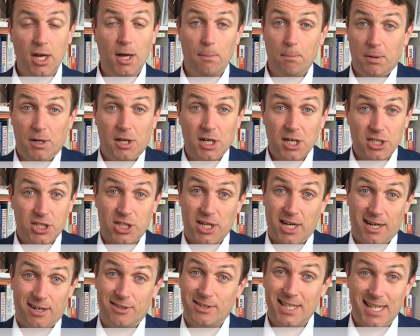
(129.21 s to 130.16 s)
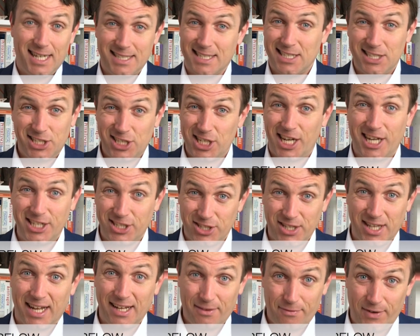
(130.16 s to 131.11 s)
Berkshire doesn't change
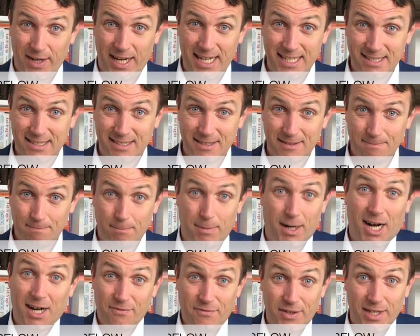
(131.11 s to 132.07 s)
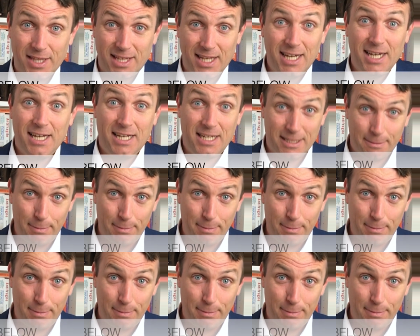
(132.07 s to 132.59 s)
that fast. Buffett is